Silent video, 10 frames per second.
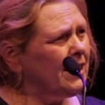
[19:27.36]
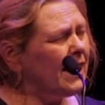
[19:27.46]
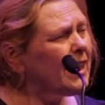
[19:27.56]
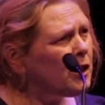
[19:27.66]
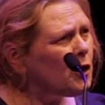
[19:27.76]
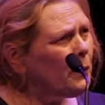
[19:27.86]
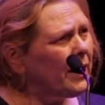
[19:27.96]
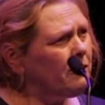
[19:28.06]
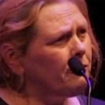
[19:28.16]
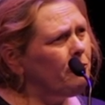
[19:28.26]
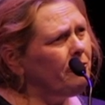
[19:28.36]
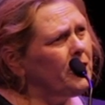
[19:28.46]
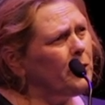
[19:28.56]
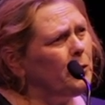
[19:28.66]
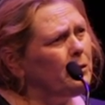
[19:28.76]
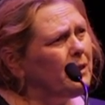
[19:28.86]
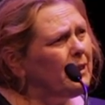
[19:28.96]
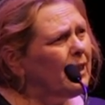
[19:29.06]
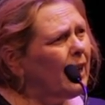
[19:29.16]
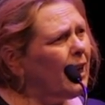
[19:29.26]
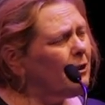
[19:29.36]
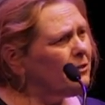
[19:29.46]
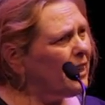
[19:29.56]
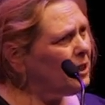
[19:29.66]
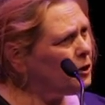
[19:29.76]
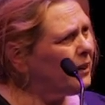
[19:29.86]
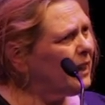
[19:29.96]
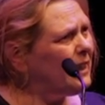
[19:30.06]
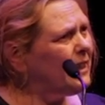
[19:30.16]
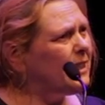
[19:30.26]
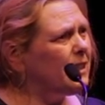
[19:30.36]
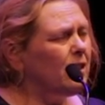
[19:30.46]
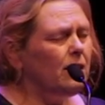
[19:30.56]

is hidden away from view. How they trade,